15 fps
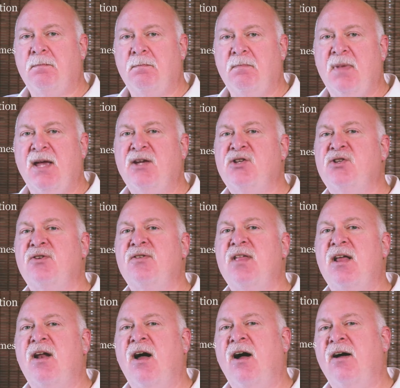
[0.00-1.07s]
Make sure
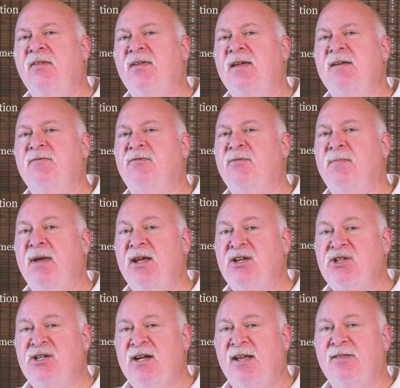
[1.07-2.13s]
that all the
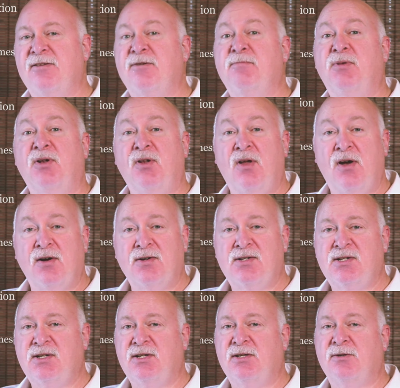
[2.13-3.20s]
information on there belongs
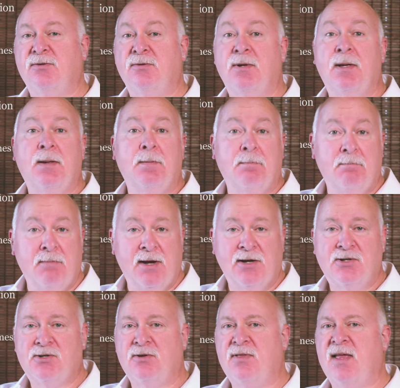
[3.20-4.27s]
to you. Make
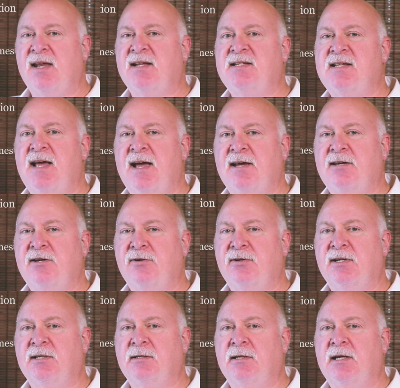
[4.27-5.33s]
sure that it's
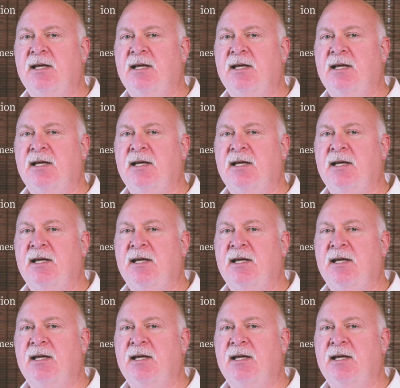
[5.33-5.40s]
accurate.